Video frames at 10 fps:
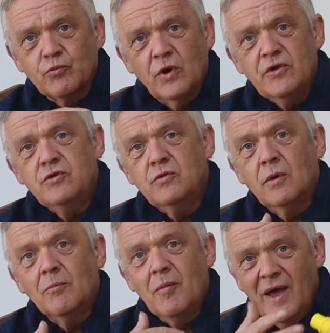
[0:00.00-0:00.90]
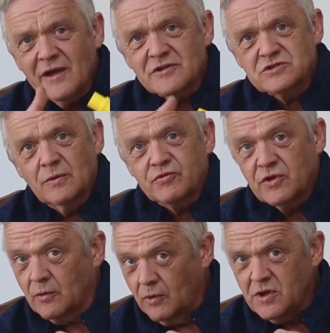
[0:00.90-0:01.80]
When you make
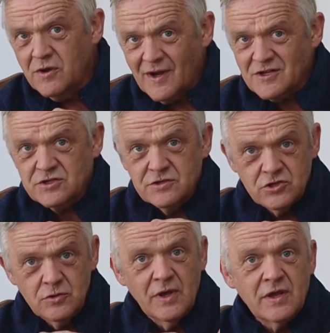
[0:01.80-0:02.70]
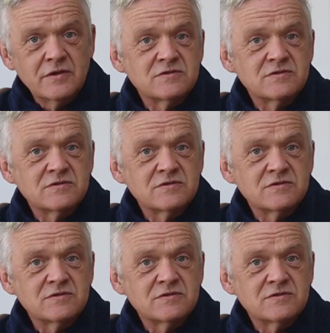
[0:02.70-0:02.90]
something, what you're actually doing